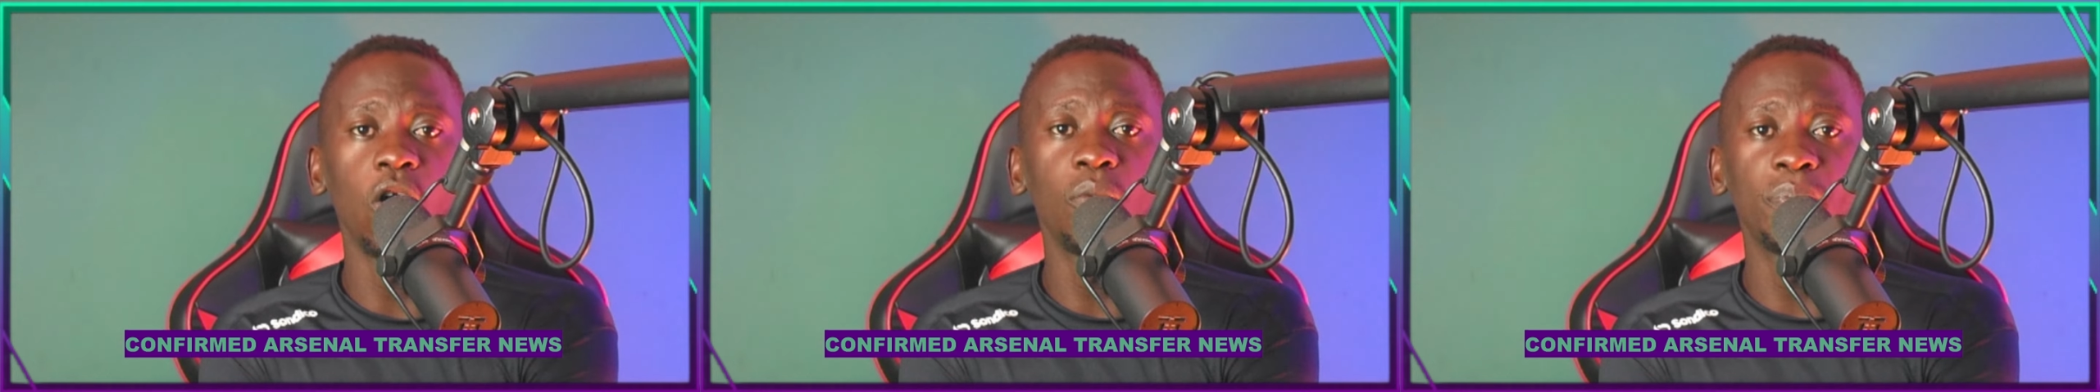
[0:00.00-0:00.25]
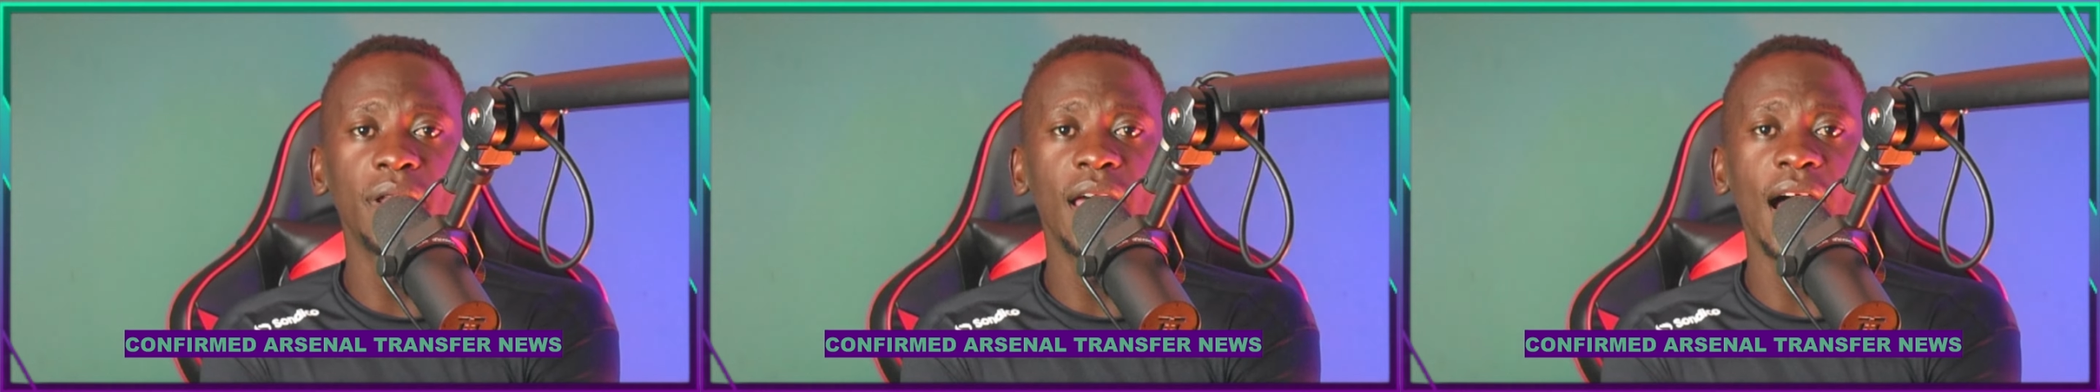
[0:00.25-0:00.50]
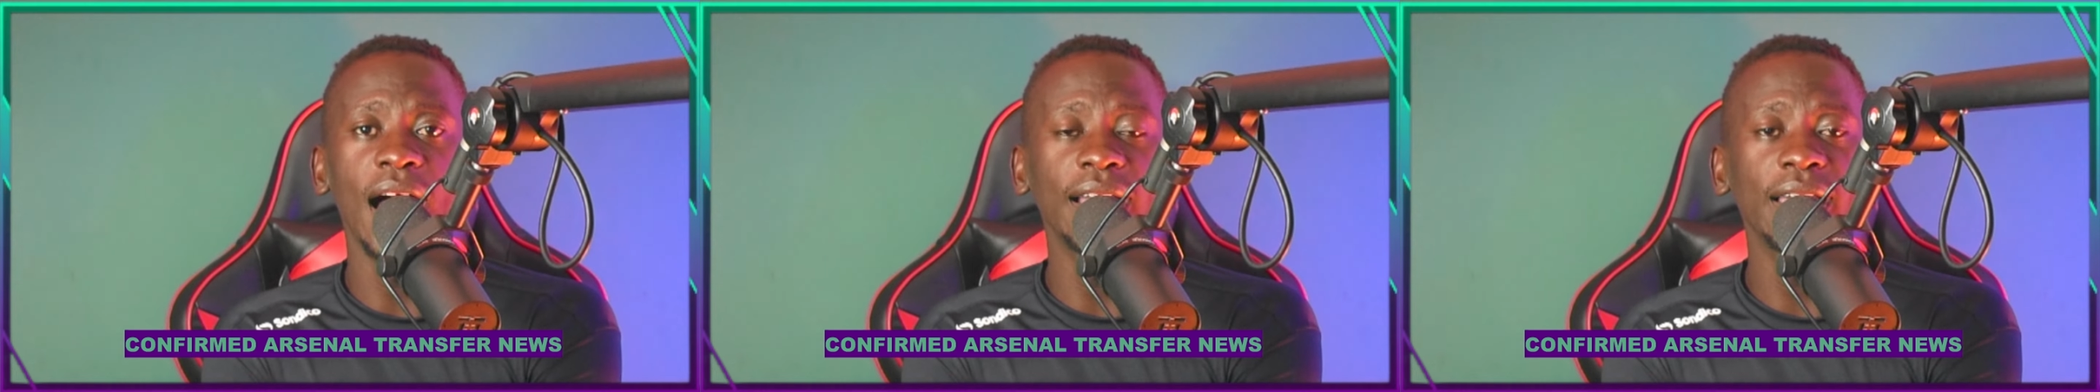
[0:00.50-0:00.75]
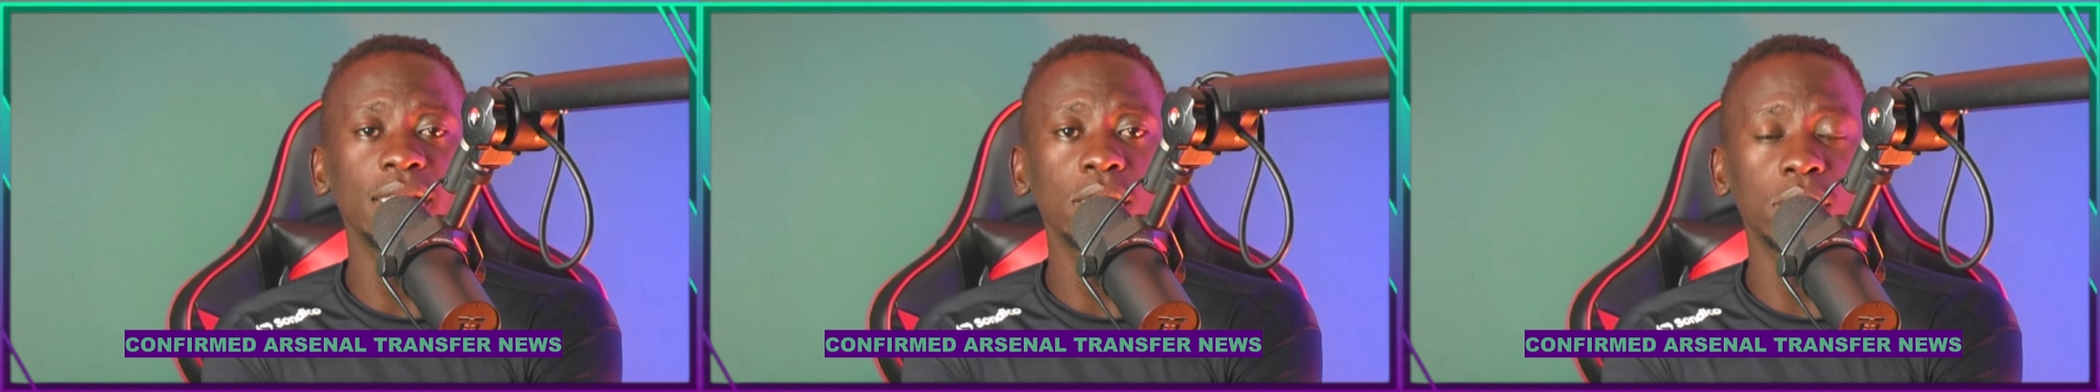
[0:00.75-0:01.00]
opener
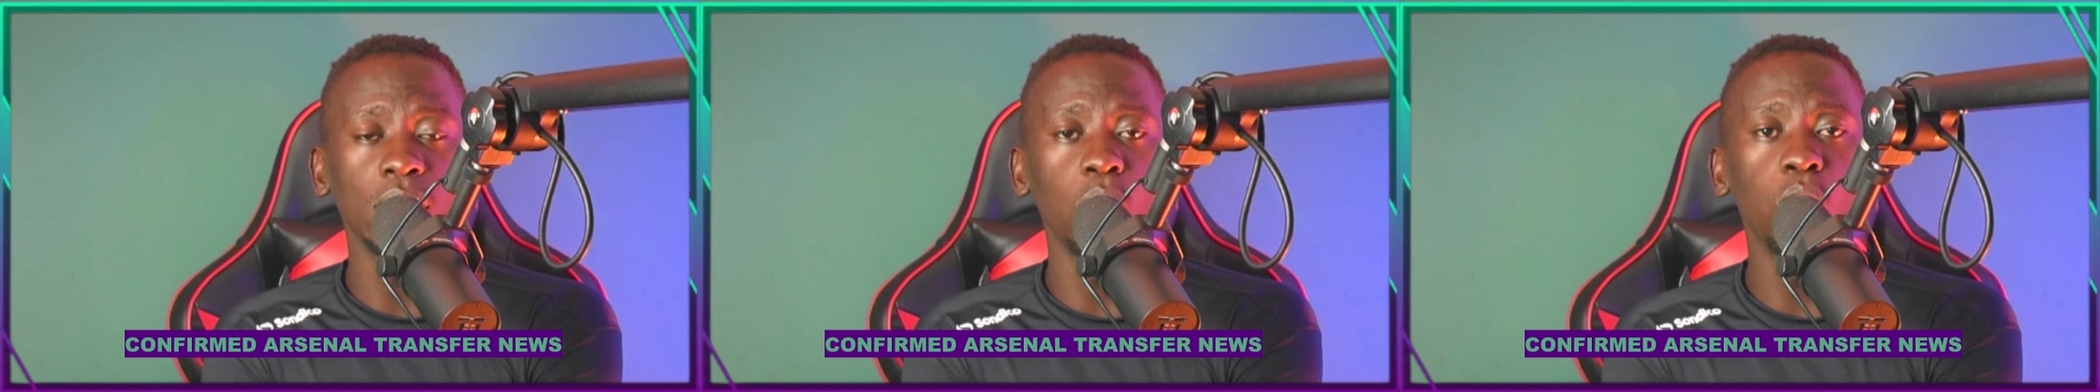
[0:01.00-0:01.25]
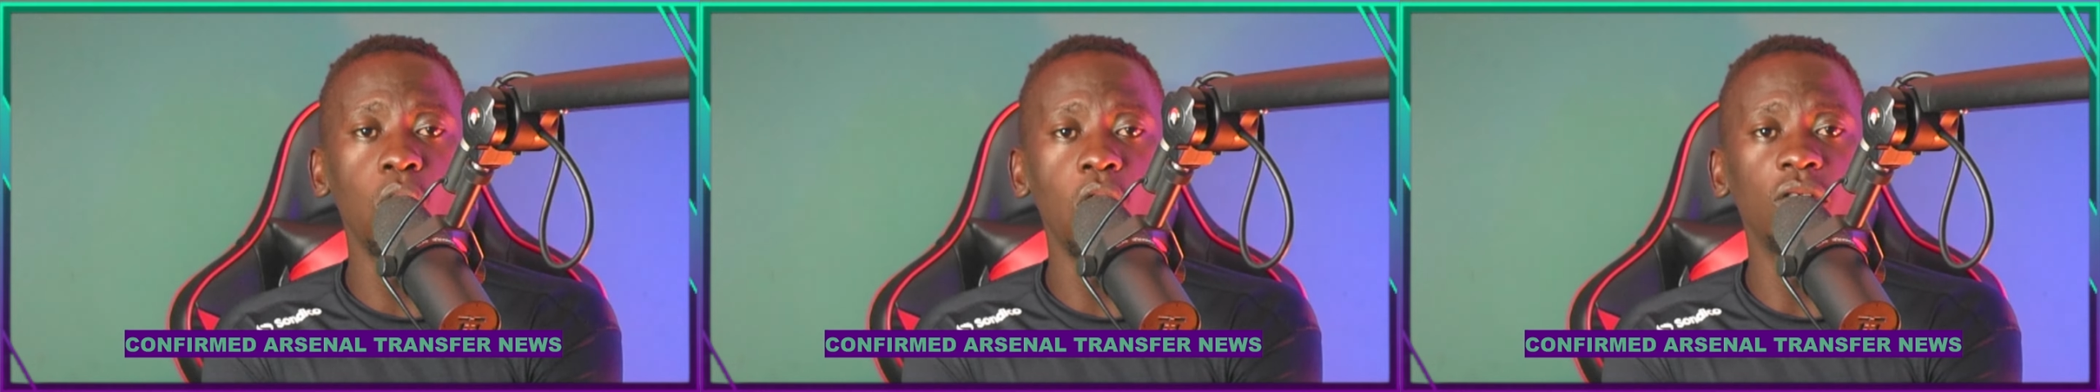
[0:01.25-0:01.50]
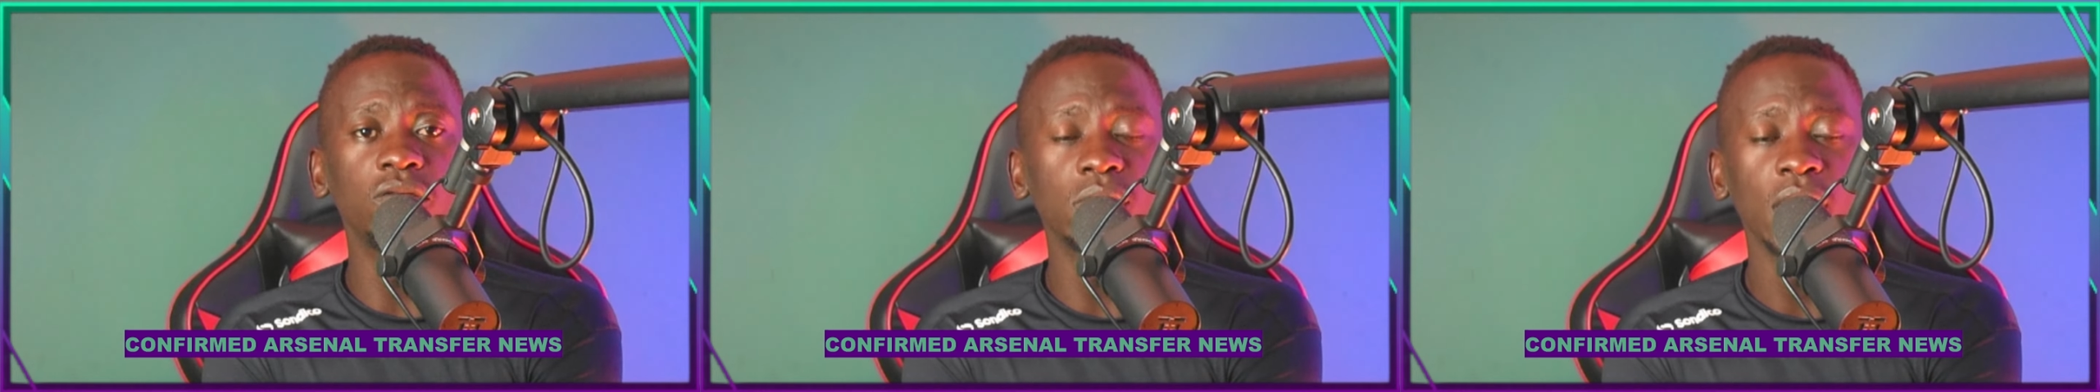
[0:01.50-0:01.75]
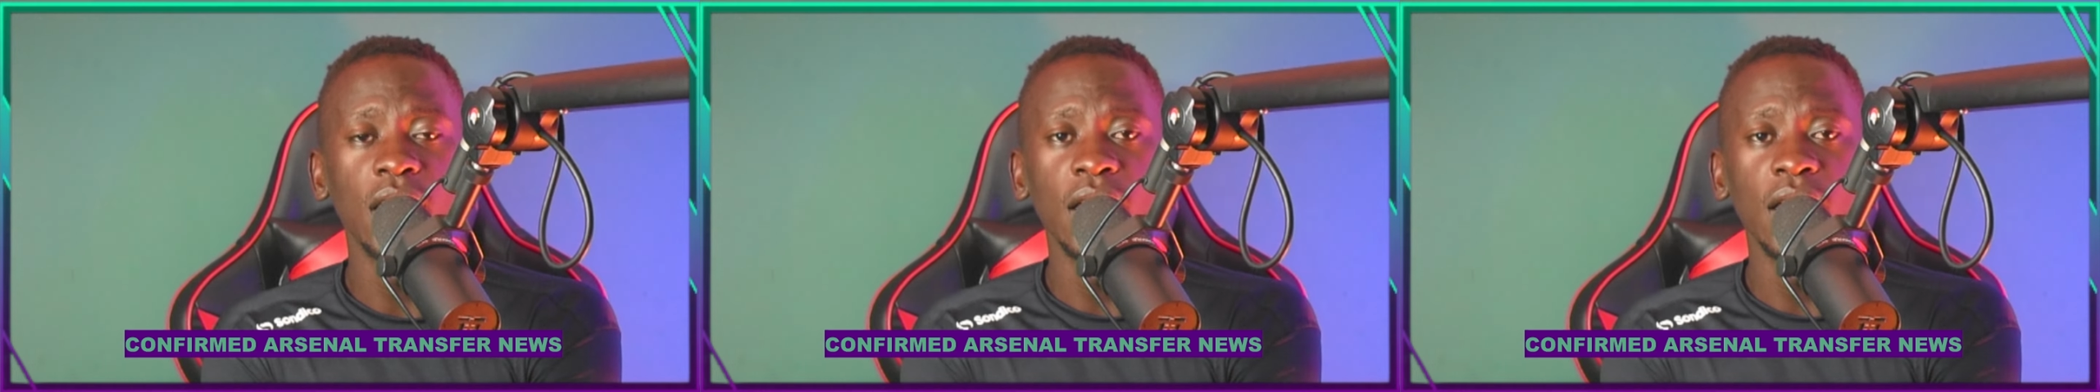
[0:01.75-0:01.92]
against Wolves.